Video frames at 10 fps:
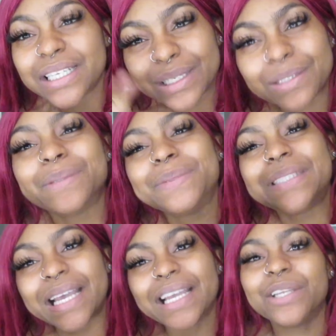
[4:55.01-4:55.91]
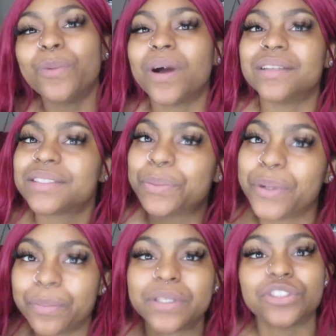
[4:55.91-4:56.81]
you know what I'm saying? You want some
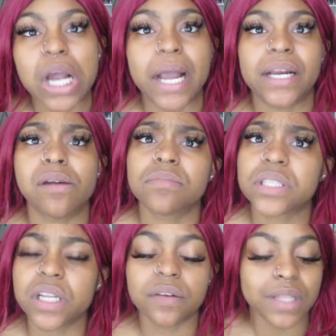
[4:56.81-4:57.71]
people to try it out and stuff.